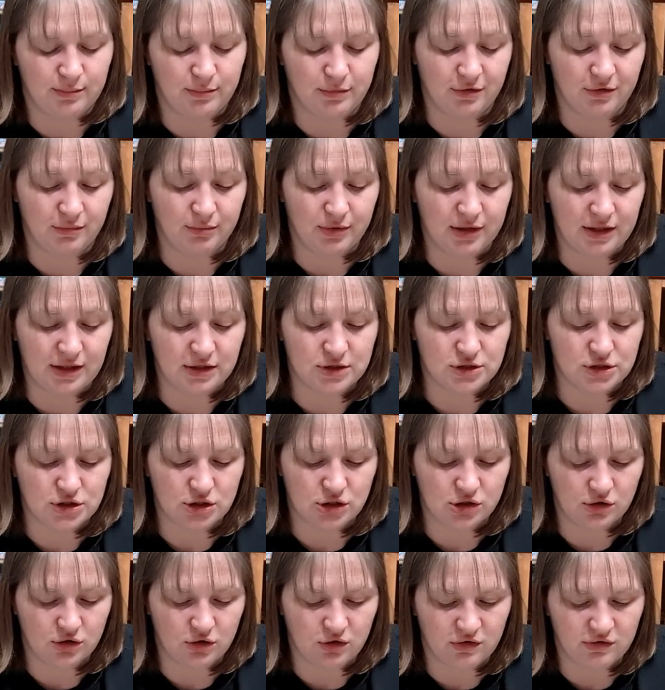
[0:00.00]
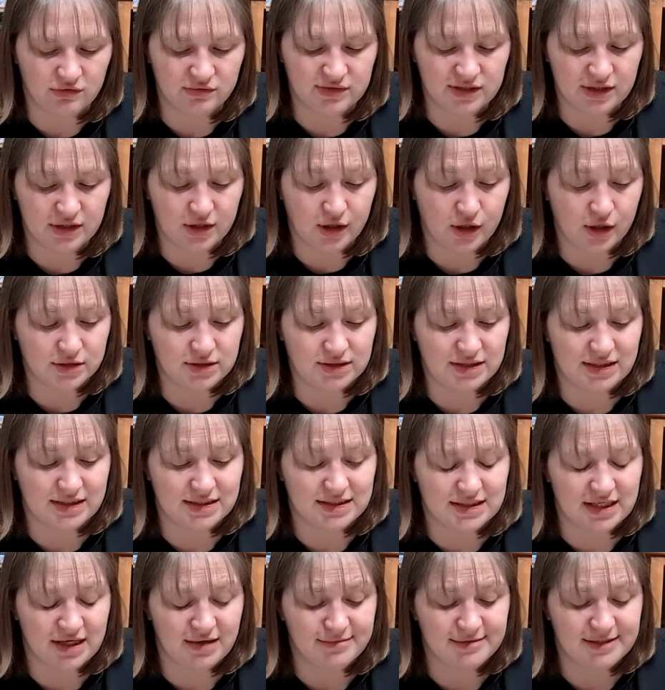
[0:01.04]
Both players turn over their cards at the
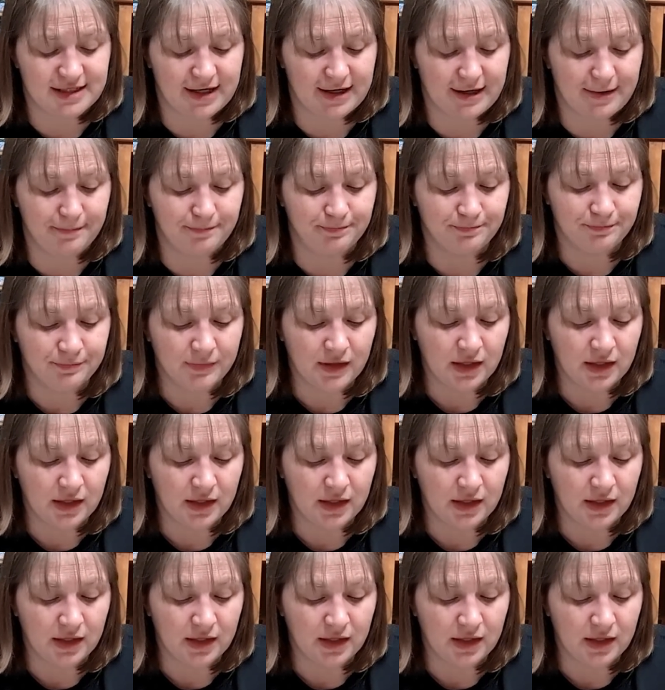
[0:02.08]
same time.